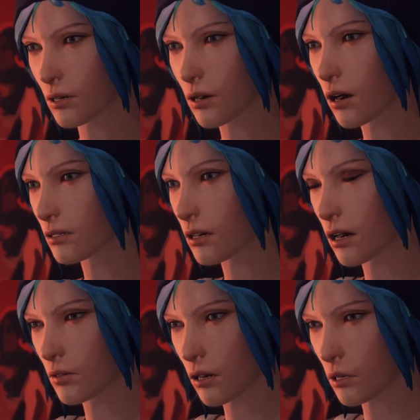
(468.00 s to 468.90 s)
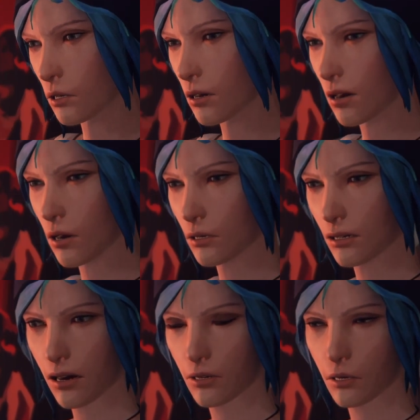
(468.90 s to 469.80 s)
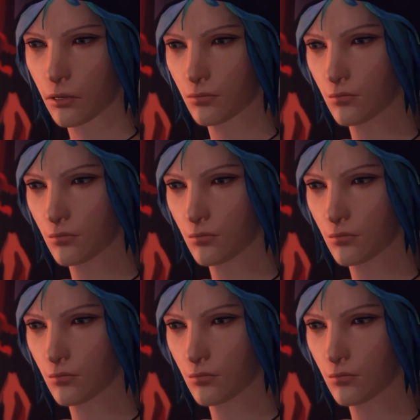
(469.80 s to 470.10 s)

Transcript: must have overheard our conversation.